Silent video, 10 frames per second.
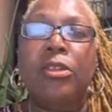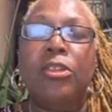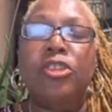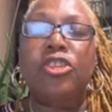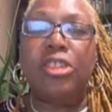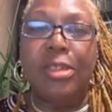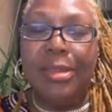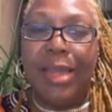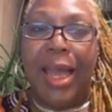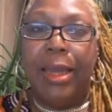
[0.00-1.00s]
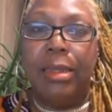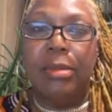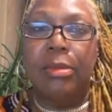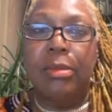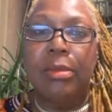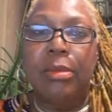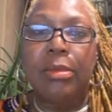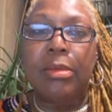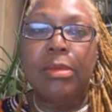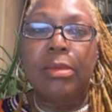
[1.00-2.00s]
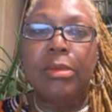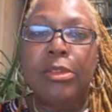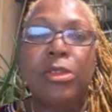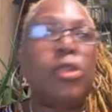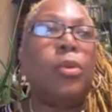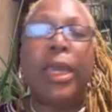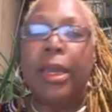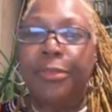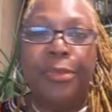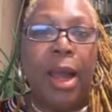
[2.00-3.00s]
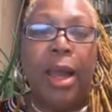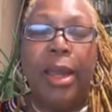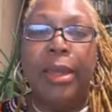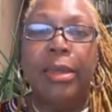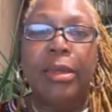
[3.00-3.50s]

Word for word: should not do air fry,